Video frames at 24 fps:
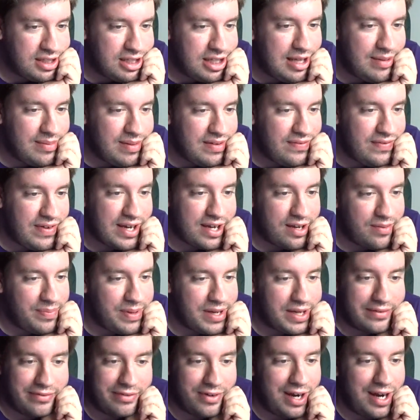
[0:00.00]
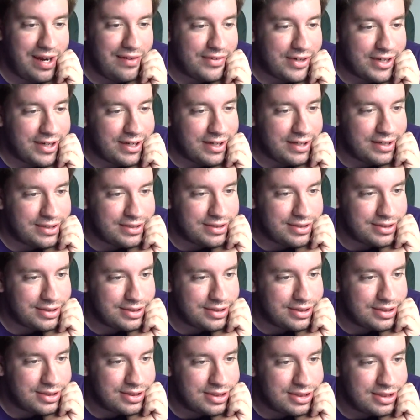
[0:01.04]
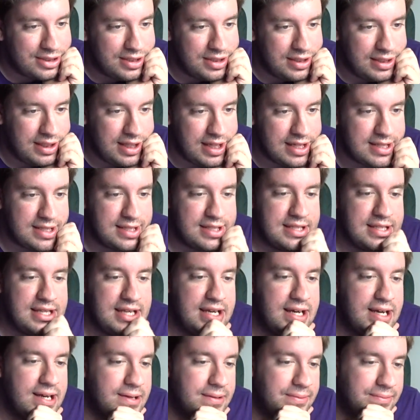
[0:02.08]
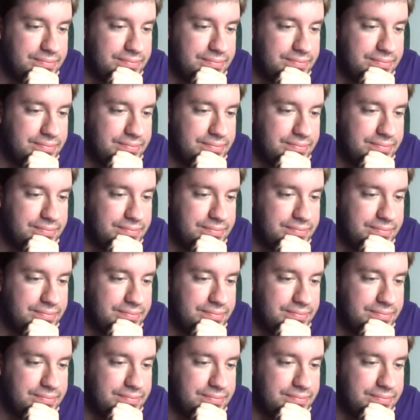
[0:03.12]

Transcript: I mean, if I could pick wherever... Let's see.